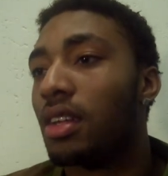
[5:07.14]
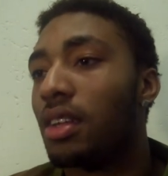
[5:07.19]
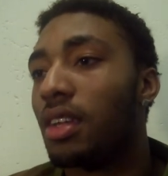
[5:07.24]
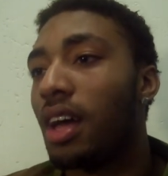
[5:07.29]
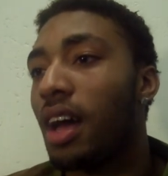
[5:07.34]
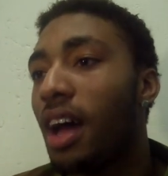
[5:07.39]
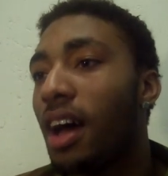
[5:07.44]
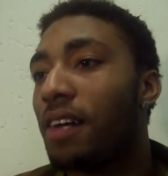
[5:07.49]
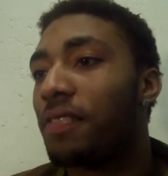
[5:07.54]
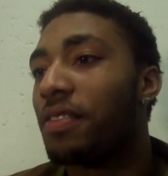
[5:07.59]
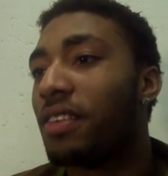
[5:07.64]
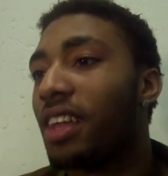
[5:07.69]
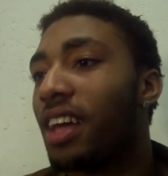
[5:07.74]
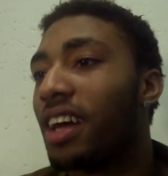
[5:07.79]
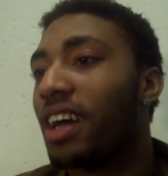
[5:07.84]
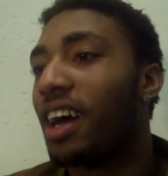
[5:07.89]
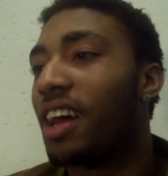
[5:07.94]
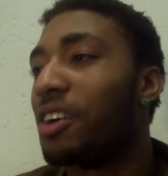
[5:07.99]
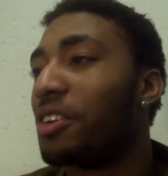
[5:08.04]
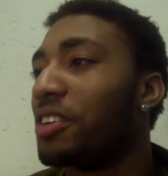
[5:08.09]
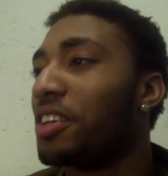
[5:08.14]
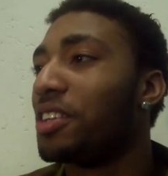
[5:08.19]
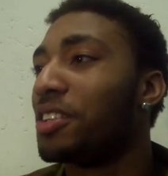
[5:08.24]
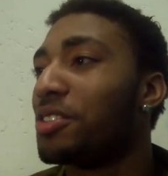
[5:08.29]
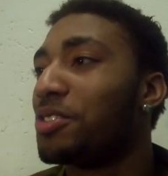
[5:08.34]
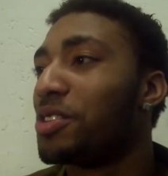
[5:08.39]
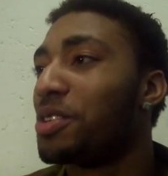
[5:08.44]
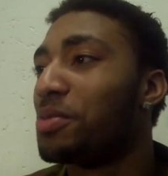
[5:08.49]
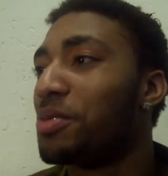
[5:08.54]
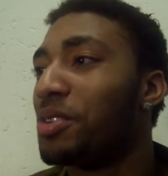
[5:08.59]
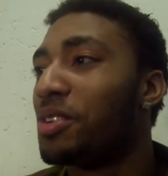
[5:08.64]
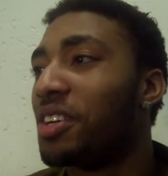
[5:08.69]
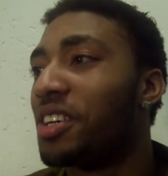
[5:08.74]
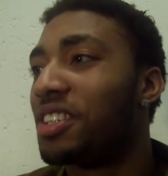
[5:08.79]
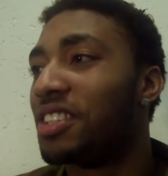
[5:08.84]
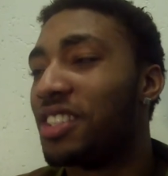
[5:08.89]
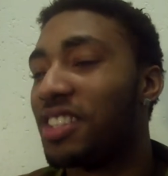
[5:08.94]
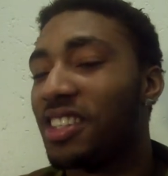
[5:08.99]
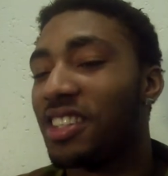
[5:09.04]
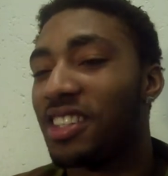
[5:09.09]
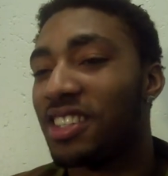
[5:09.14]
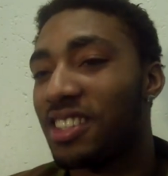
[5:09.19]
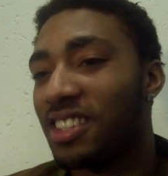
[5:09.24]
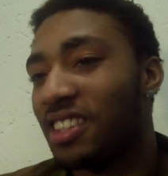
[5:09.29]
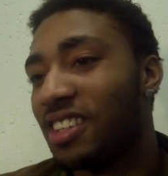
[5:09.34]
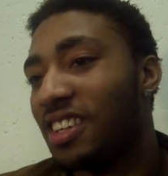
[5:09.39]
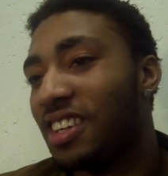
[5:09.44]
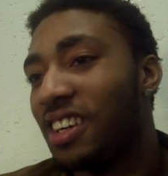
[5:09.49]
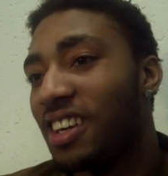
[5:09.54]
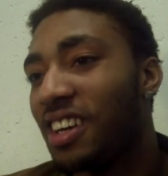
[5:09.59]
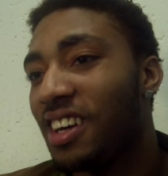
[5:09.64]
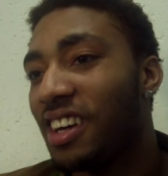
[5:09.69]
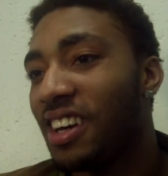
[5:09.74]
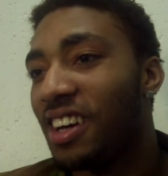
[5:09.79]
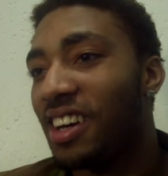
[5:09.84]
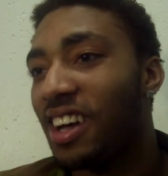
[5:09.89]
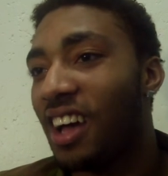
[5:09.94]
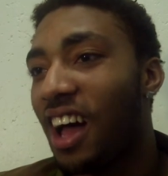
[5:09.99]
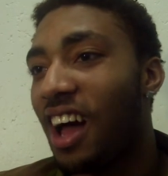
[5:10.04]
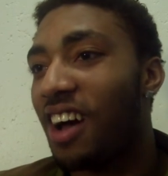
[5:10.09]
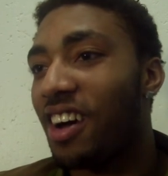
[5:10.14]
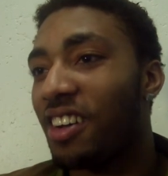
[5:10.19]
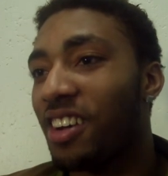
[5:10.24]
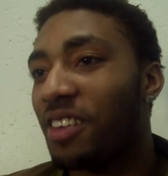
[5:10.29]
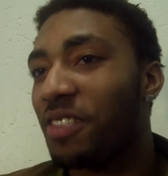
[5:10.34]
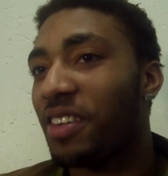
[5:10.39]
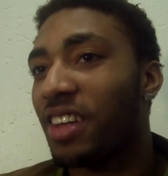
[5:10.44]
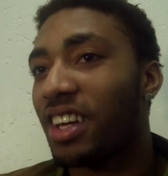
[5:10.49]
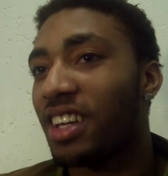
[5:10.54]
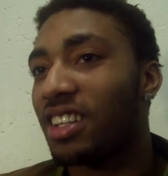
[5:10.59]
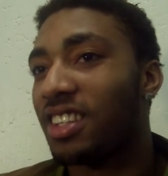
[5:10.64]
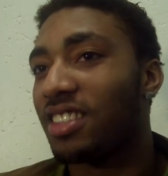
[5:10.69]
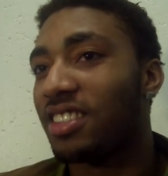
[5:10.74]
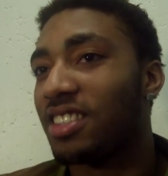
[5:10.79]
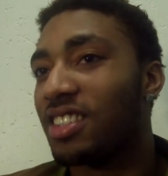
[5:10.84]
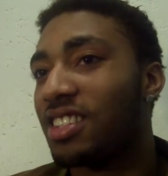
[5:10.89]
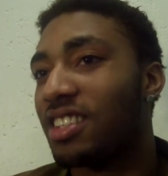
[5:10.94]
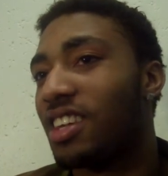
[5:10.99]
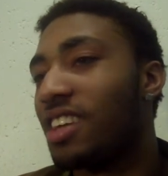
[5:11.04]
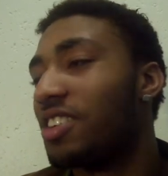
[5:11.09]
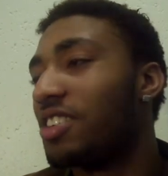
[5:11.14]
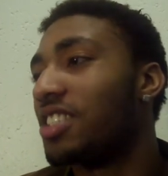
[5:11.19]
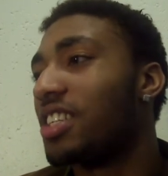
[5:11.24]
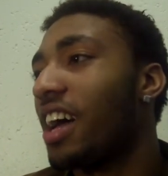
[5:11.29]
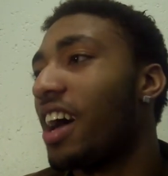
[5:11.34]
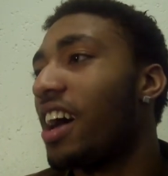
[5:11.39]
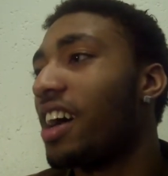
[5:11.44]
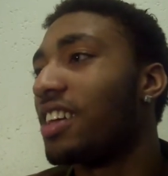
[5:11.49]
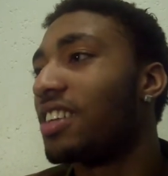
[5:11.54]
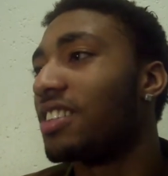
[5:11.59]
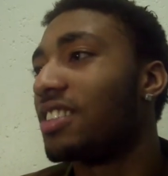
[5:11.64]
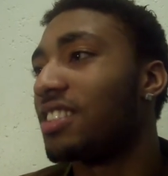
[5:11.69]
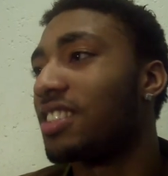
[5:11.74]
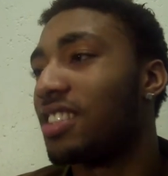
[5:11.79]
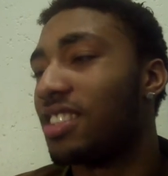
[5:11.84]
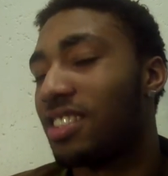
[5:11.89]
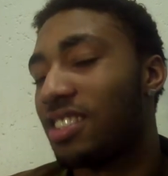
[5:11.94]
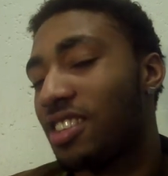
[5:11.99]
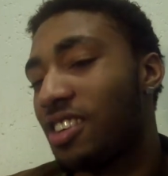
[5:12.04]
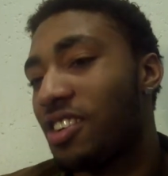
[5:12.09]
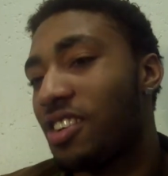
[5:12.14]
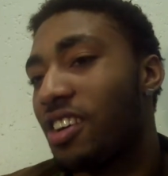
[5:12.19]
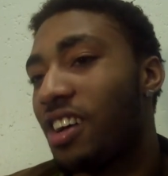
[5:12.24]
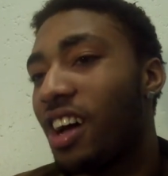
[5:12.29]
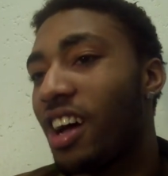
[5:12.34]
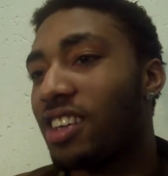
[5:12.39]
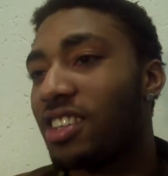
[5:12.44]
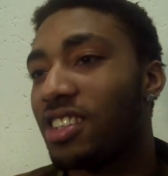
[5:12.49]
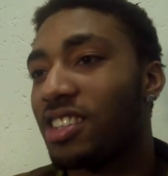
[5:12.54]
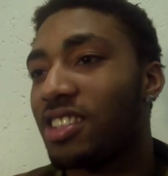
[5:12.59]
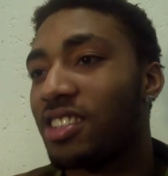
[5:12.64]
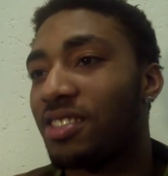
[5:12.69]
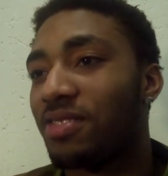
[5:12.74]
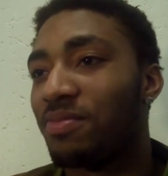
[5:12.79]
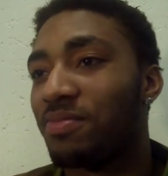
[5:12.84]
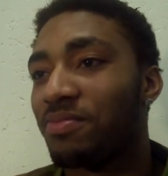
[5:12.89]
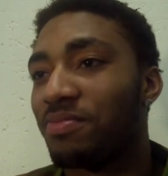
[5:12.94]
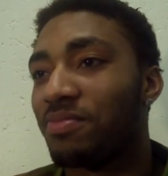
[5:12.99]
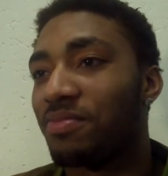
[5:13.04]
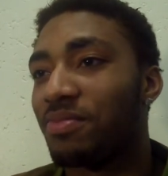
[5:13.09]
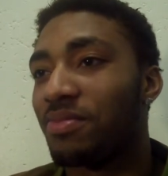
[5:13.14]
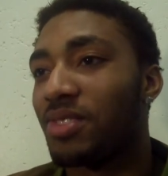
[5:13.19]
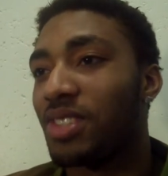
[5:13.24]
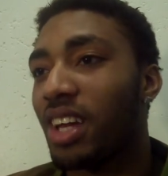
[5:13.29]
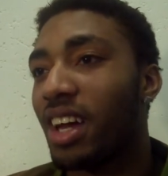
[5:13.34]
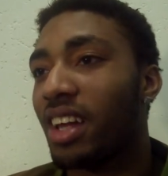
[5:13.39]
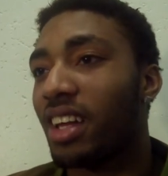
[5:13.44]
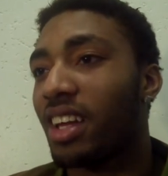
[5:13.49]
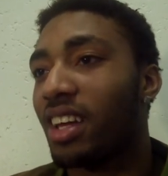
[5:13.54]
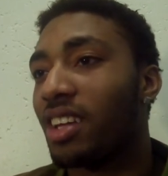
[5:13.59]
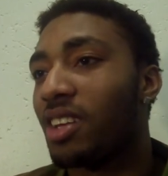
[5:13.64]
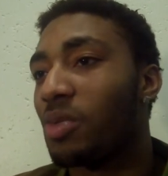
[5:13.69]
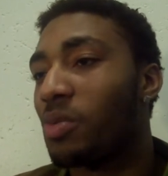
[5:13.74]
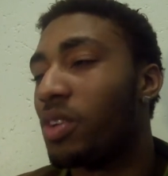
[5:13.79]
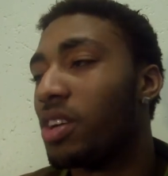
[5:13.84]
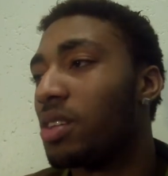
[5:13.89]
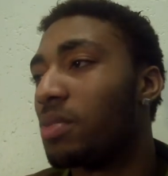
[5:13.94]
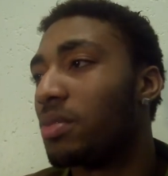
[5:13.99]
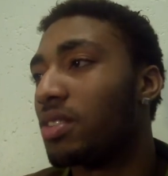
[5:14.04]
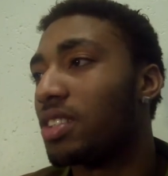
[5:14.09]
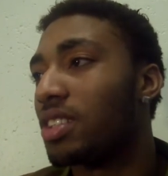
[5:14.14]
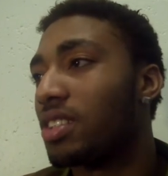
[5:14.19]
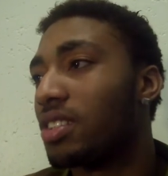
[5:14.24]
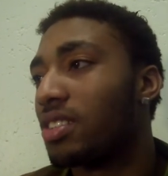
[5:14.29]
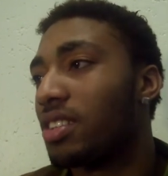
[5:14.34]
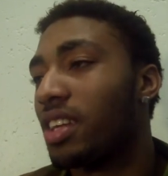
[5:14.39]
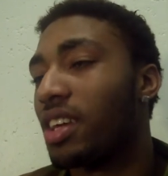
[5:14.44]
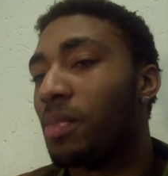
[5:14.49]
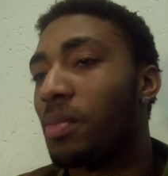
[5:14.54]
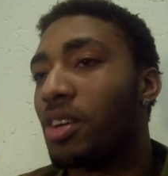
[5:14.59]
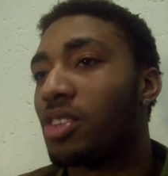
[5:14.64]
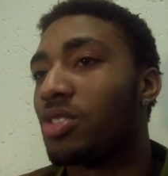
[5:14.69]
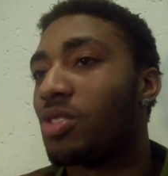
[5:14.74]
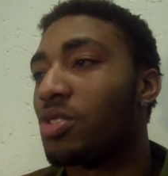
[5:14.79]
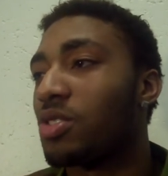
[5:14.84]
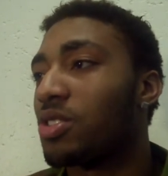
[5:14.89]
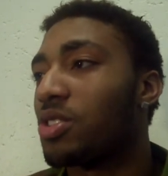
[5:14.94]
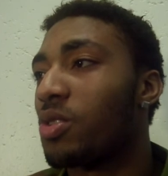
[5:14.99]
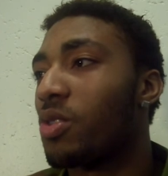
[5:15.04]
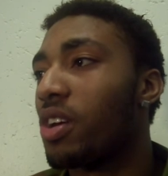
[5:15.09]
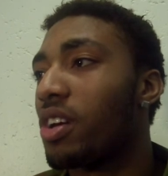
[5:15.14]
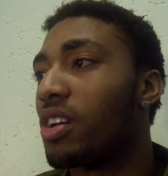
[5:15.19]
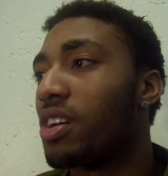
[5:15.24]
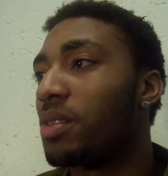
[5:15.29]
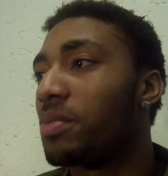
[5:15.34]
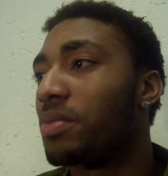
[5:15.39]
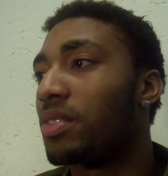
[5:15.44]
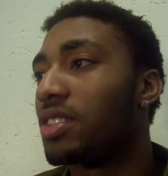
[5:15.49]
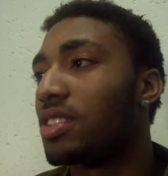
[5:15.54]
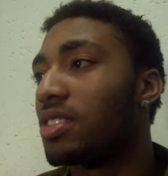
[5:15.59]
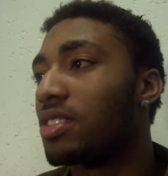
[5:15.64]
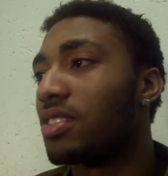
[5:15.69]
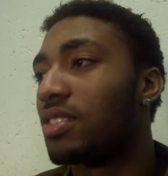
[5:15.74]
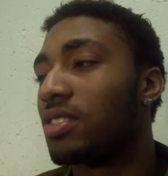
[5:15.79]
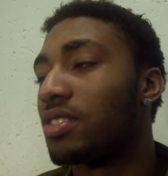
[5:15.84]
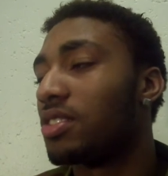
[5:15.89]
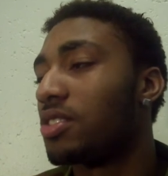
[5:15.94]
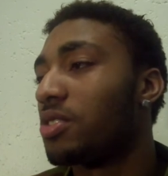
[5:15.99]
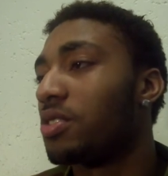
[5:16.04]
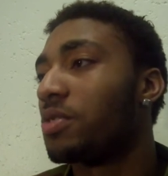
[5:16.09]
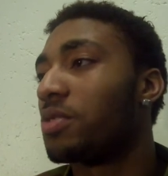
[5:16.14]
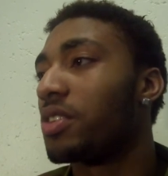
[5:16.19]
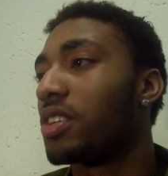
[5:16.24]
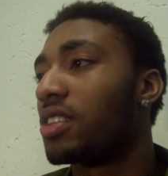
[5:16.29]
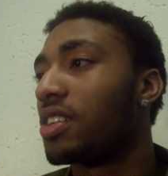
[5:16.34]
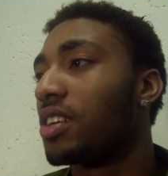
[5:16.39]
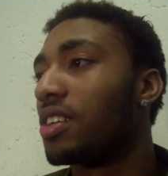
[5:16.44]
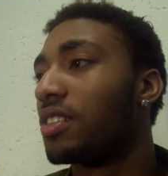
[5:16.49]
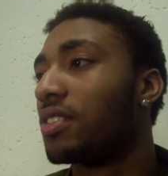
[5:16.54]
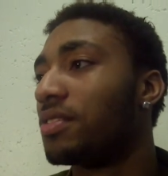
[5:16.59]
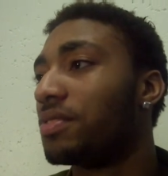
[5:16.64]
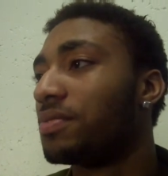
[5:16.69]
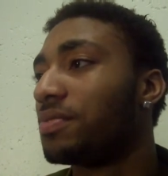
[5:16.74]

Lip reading: No, I feel like I don't need to dribble. It's just, I don't know, I feel like it's just another shot. Just so I just try to get in the rhythm and just get my shoulder squared up and just shooting free throw.